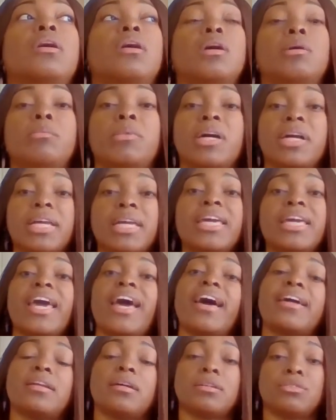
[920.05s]
a
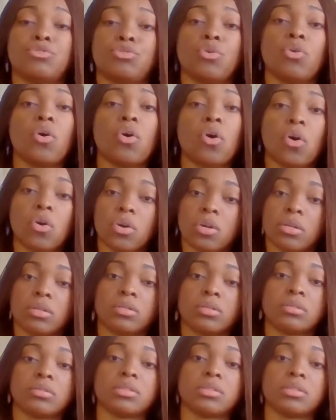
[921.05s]
cat a dog.